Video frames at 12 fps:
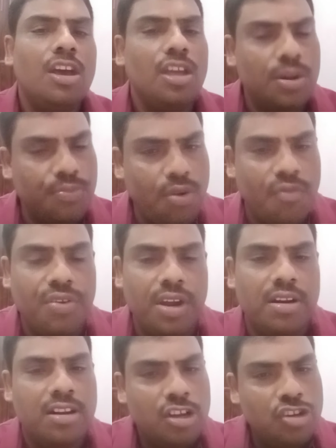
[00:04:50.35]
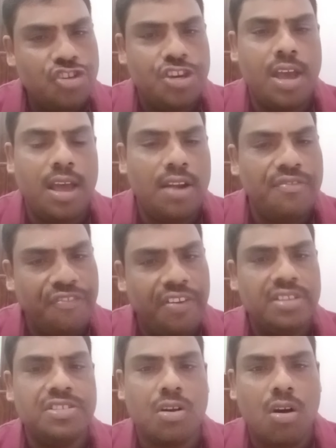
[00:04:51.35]
your profit, sale,
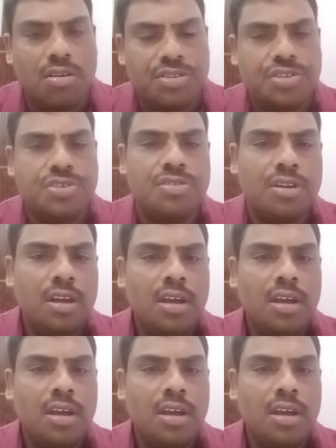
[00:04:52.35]
fixed cost.